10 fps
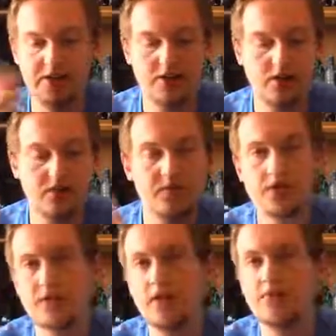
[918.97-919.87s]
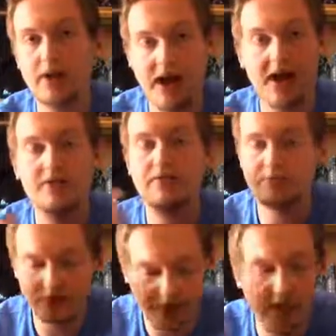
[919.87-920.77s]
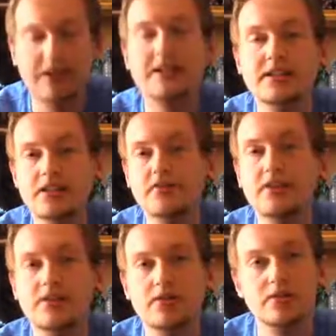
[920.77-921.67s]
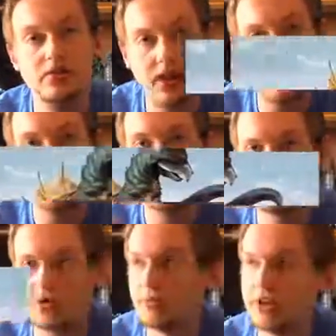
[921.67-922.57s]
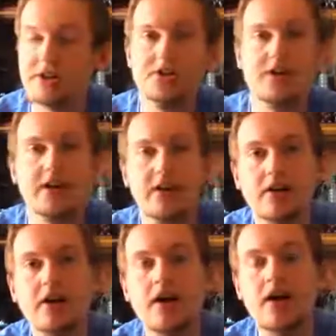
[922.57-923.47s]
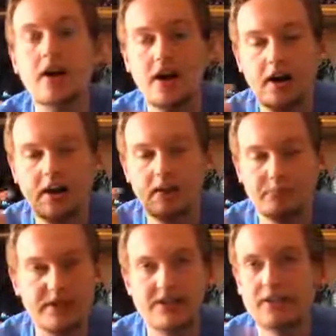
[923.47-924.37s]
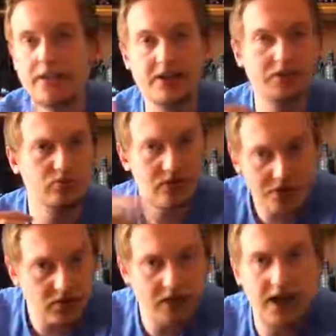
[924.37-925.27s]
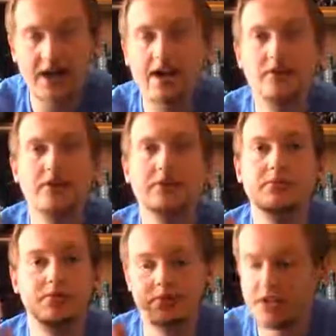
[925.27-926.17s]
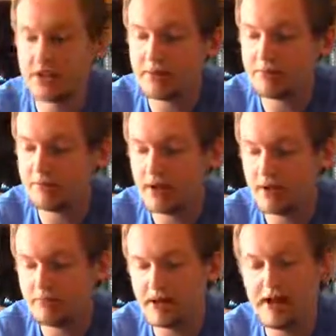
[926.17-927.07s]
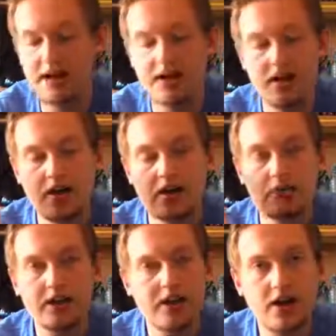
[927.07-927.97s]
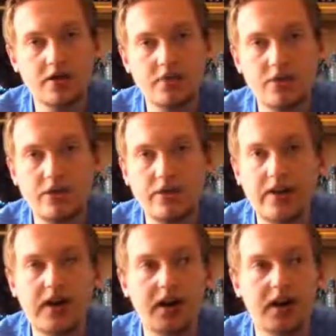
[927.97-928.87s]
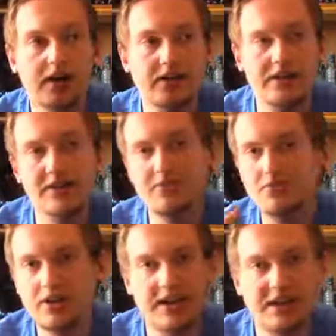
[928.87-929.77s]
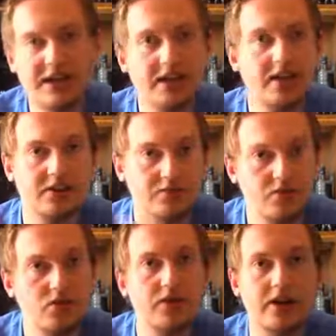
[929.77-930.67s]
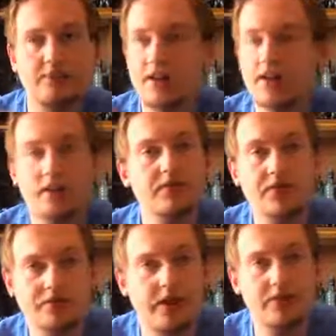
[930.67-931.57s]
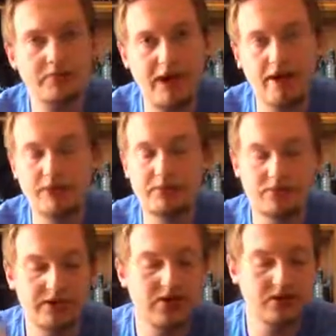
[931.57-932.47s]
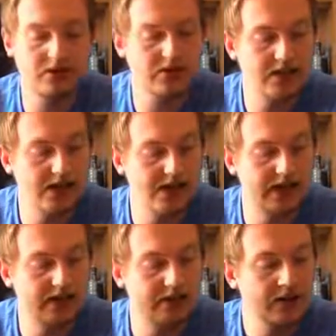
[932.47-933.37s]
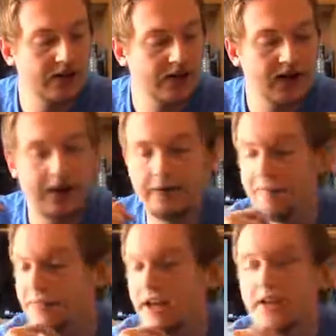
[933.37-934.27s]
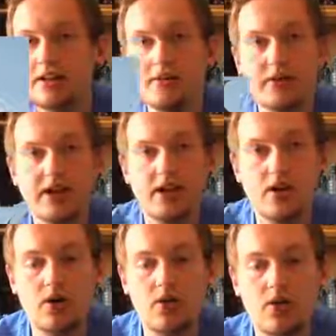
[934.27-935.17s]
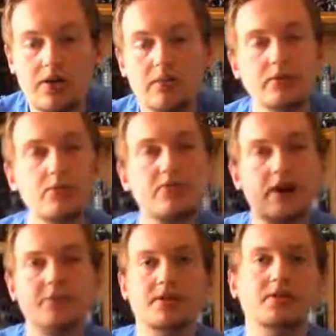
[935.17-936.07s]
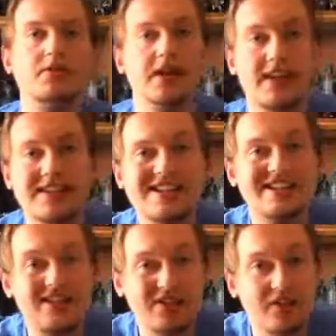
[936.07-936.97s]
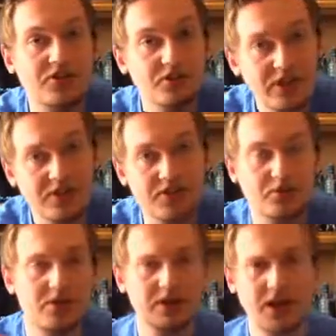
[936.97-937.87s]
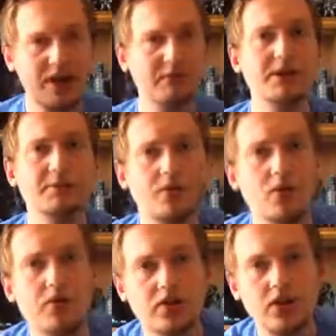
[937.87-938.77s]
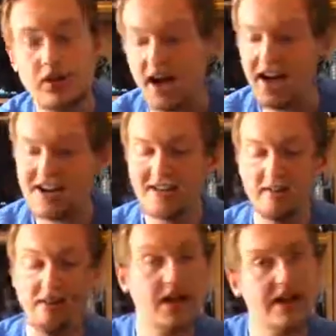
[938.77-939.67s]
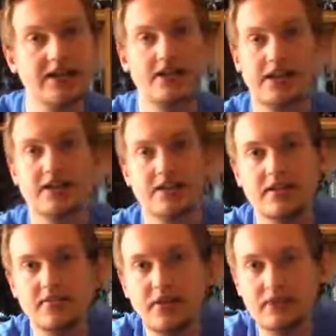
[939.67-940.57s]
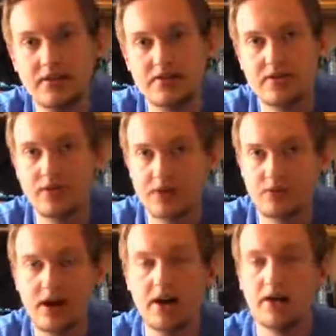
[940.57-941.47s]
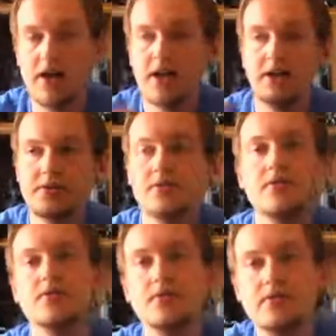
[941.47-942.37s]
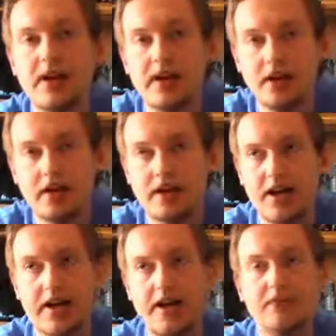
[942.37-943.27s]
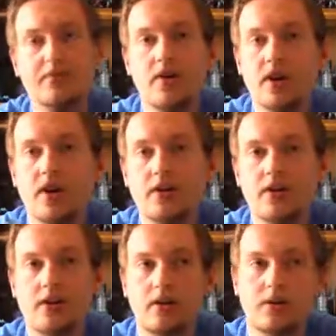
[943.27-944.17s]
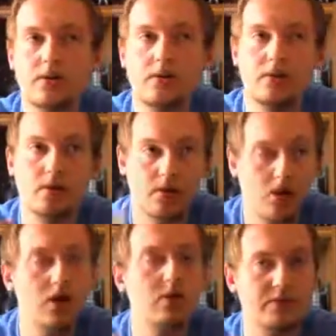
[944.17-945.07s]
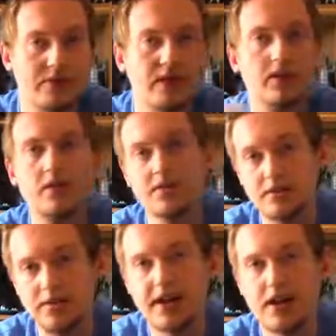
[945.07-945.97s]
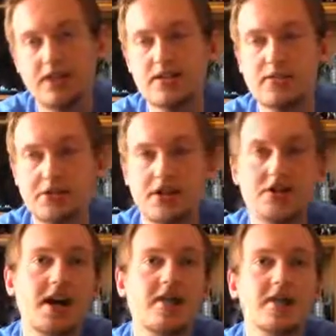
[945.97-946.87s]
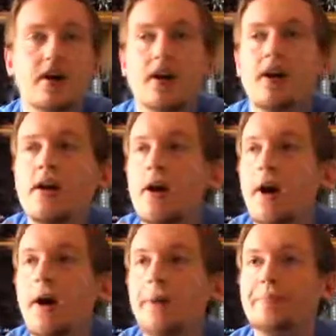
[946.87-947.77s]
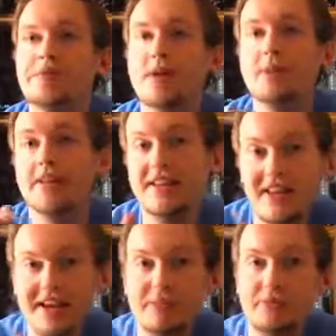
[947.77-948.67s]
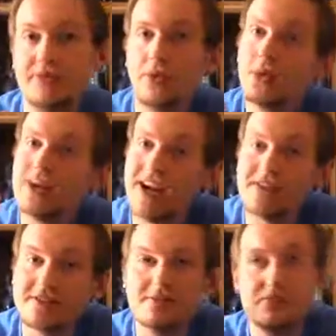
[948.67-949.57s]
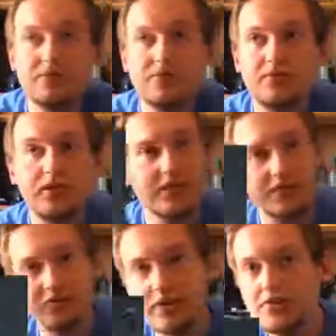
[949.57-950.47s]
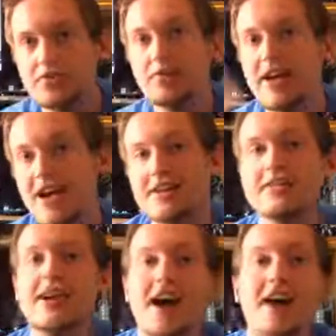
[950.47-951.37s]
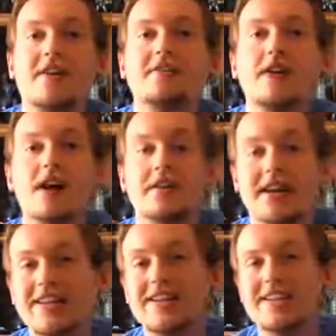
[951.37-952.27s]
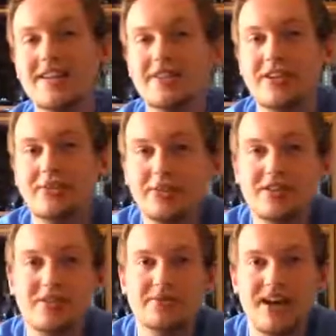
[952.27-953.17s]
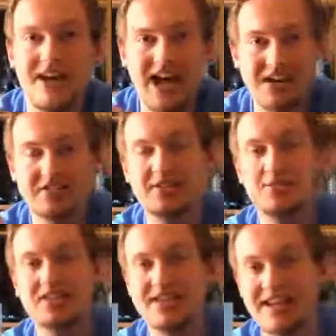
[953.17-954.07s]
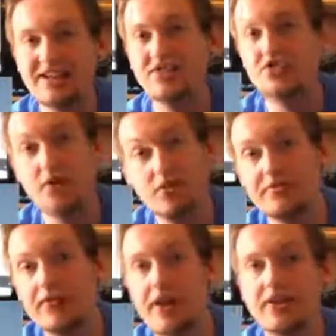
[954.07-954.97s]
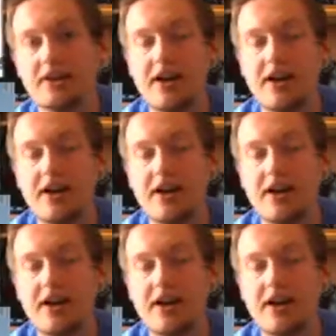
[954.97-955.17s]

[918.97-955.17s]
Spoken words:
So first off, we have the 1972 Gigan. I'll show pictures right here. Basically the original Gigan when he was originally made. Really awesome movie. Didn't really dig the movie, but I love the final battle between Godzilla and Gigan. And then we move up to the 1973 suit, which a lot of people overlook. I like the 1973 suit as well. This was the suit that Gigan fought along with Megalon to fight Godzilla and Jet Jaguar. But then, before we actually move into the future, we actually have the 1973 suit that actually was in Zone Fighter.